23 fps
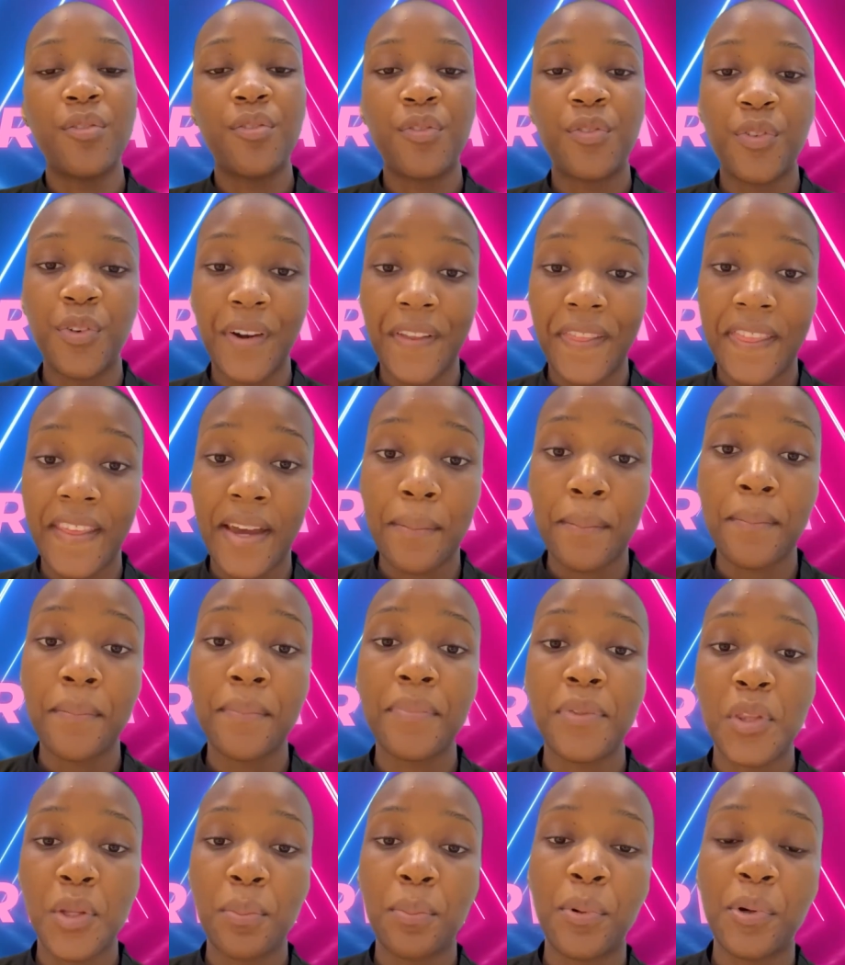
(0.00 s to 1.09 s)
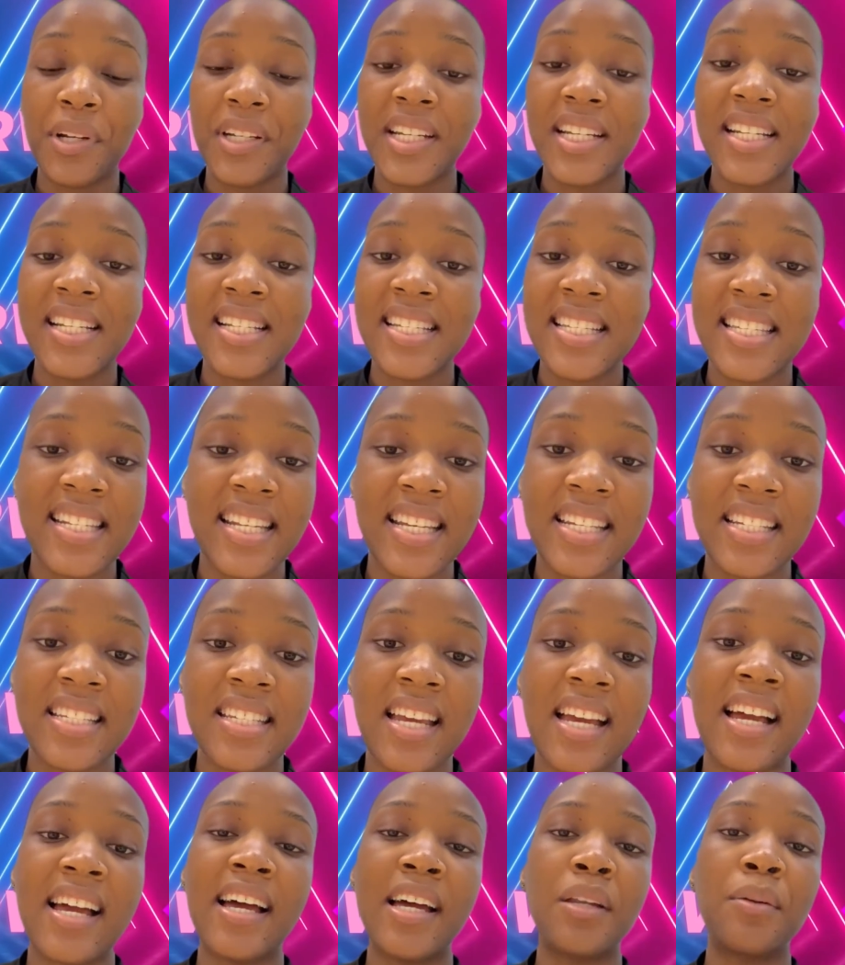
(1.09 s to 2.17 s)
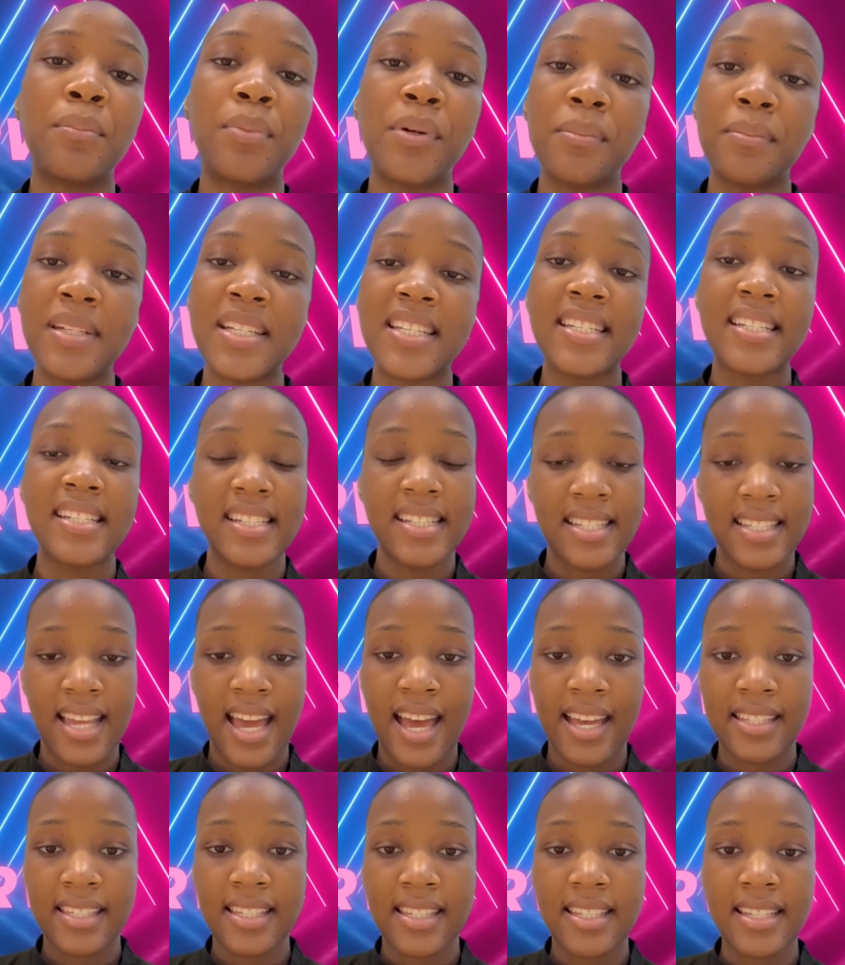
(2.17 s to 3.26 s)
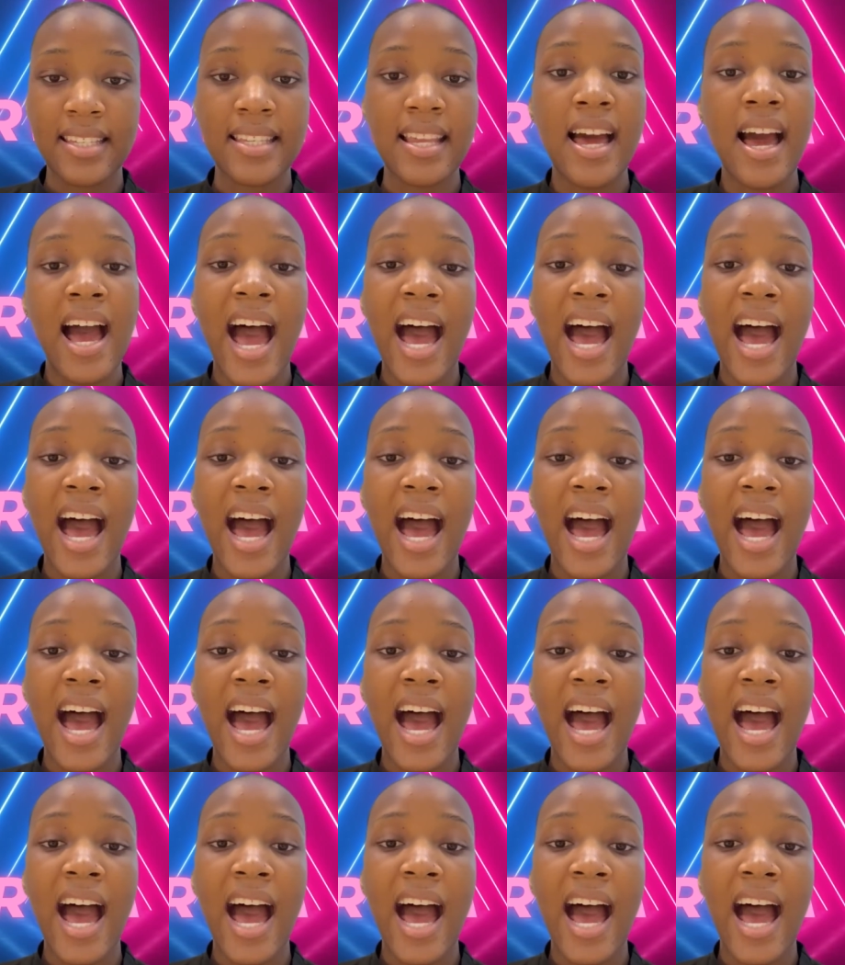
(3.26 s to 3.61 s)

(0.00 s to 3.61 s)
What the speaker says: For them, the borderless nature and permissionless access